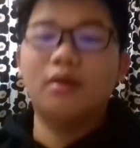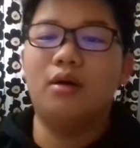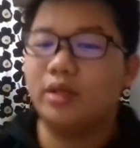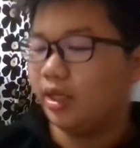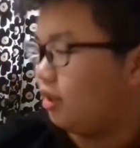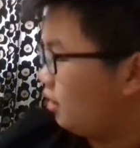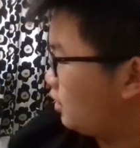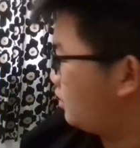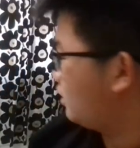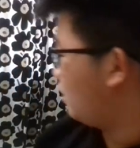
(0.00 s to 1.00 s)
Okay,
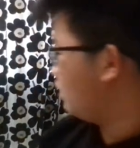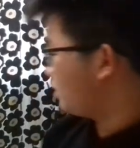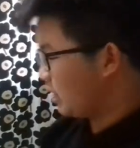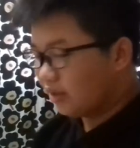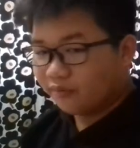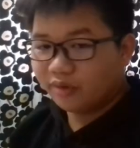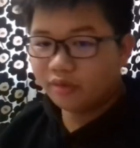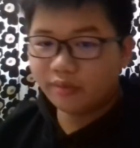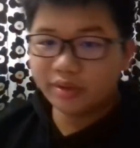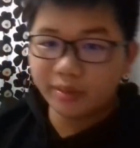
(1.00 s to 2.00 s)
this is getting
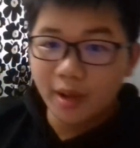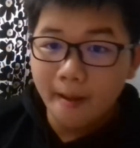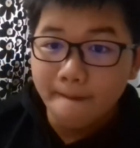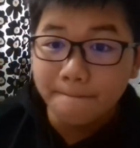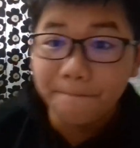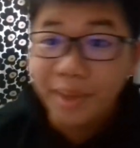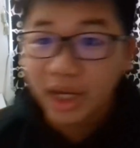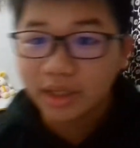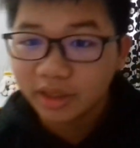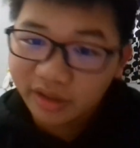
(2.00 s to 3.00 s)
real weird.
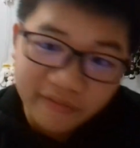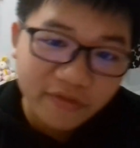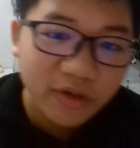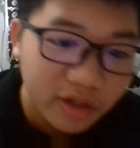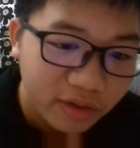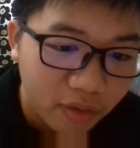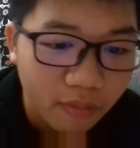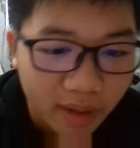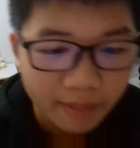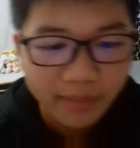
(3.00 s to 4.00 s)
But, if you
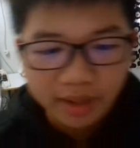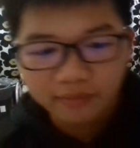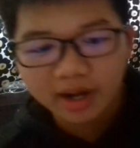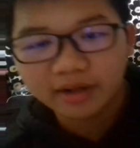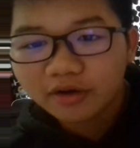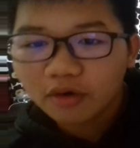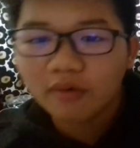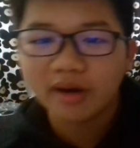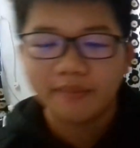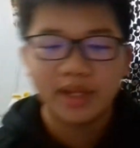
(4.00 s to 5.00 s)
know what I mean, right? You know
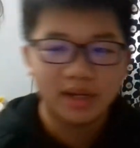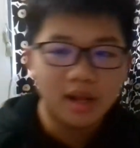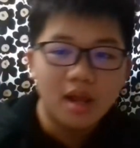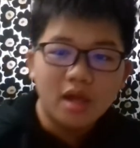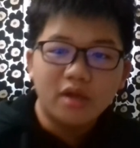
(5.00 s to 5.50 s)
what I mean.